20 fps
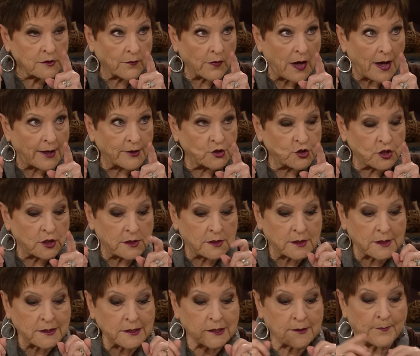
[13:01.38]
of God,
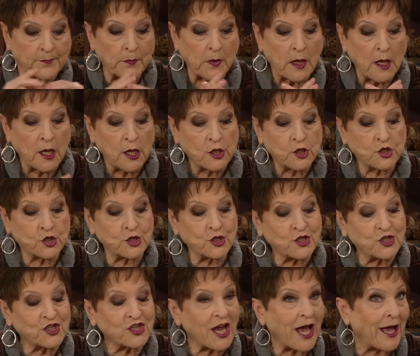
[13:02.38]
Jesus, mm-hmm. should
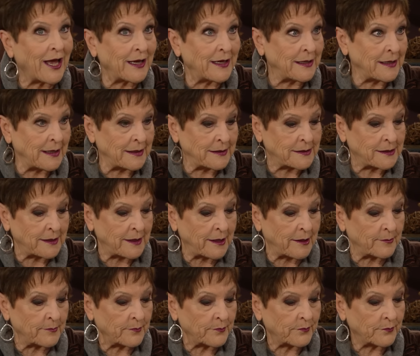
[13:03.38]
shine unto
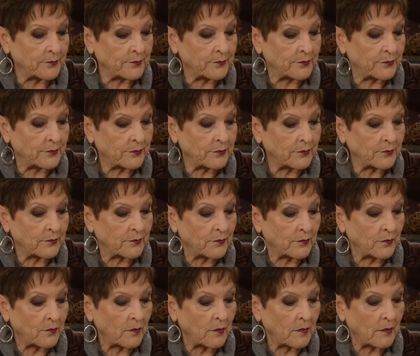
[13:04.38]
them. Praise
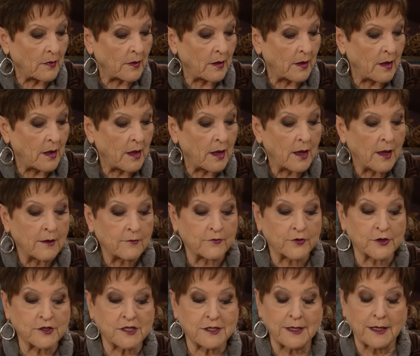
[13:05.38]
God.
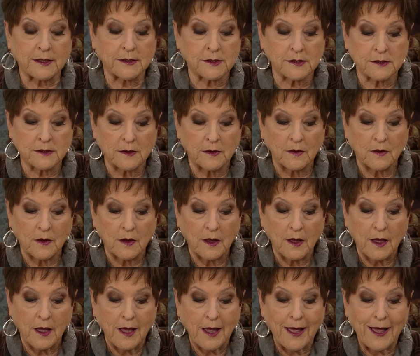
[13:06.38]
Verse 6
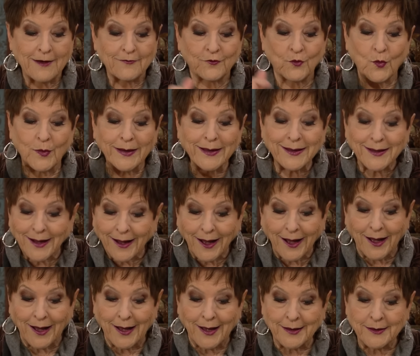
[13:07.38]
For
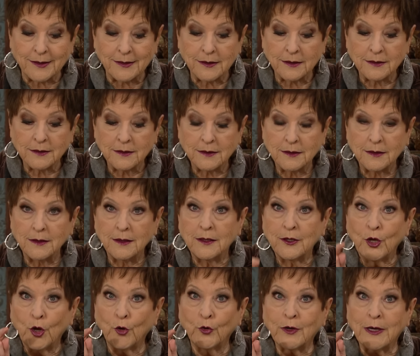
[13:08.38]
God,
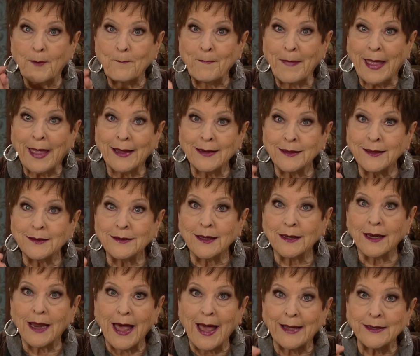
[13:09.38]
who commanded the
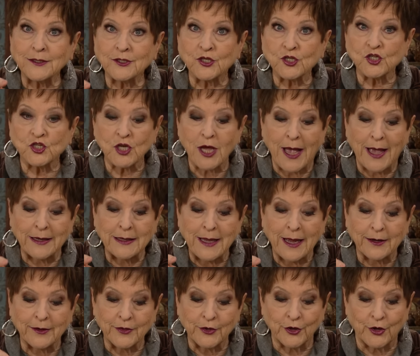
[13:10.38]
light to shine
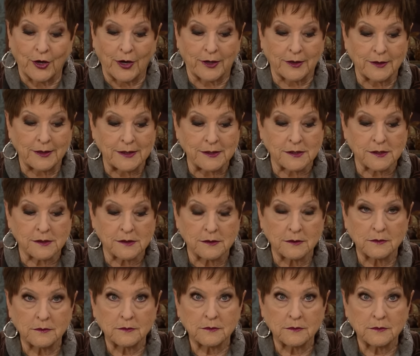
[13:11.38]
out of the darkness,